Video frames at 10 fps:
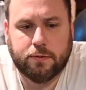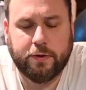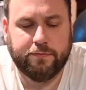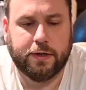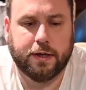
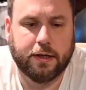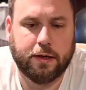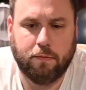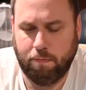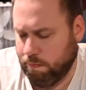we've
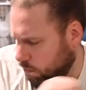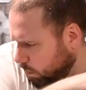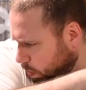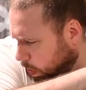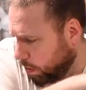got,
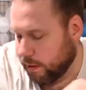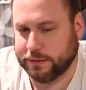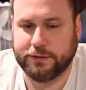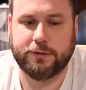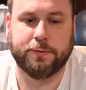
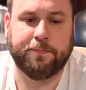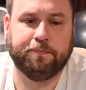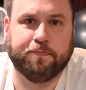excuse me,